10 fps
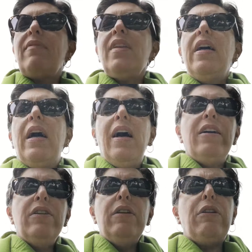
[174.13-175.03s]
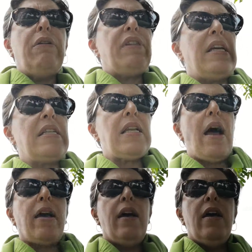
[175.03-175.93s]
Things
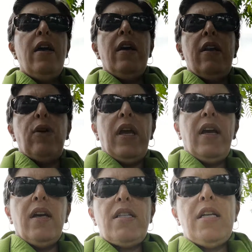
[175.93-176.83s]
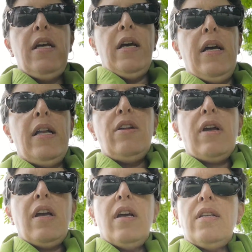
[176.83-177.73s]
like looking at
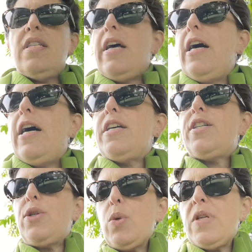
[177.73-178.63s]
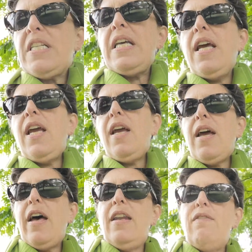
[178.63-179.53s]
sourcing
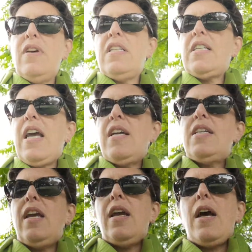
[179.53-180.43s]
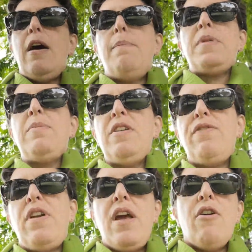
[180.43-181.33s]
and investigating some
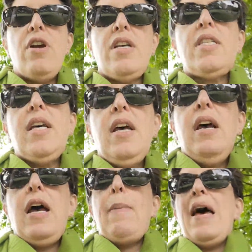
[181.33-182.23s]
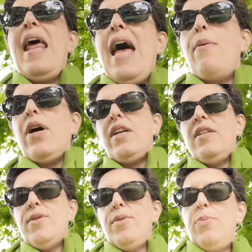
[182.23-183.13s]
different areas about how I can
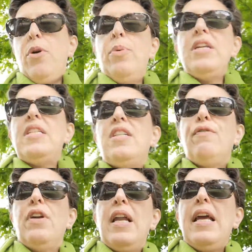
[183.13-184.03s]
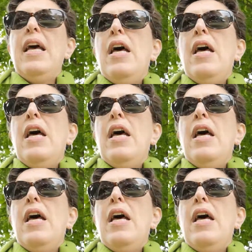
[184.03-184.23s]
source properties differently.